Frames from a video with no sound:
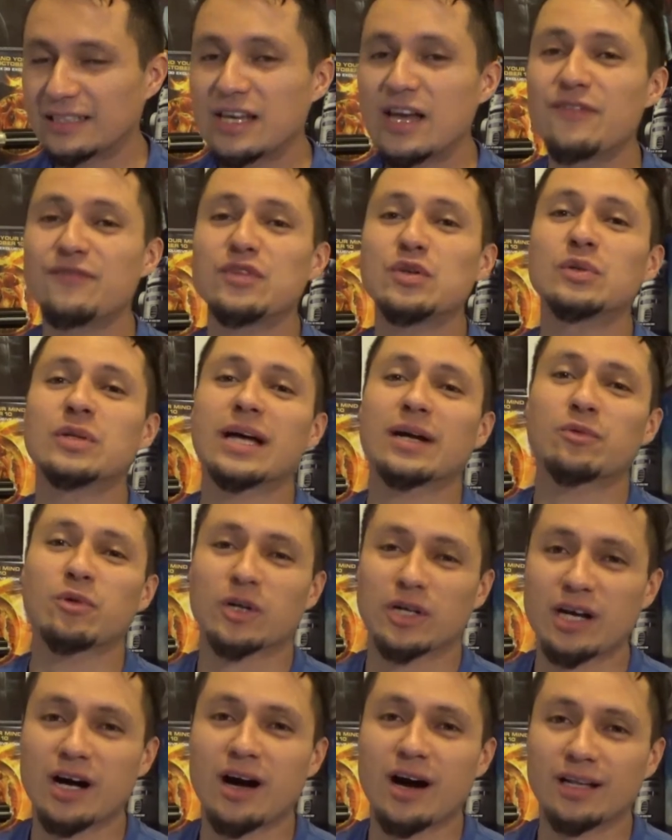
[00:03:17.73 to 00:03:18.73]
if you like
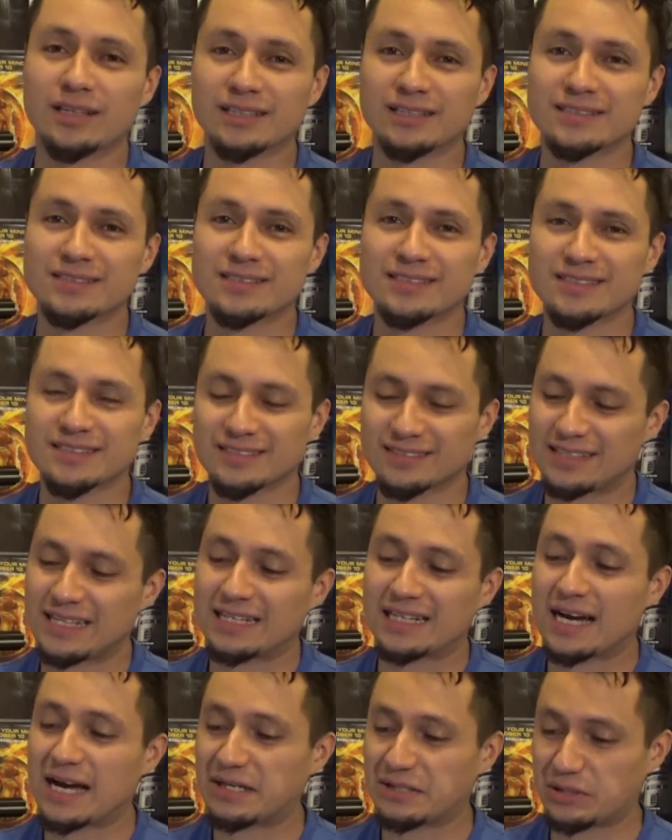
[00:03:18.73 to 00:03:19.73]
Workaholics,
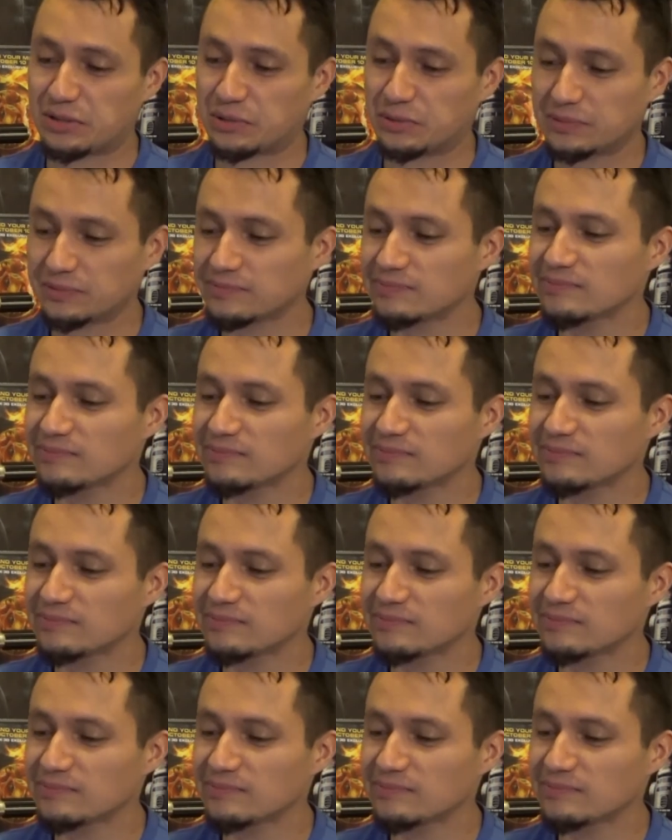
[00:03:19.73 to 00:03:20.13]
like I do.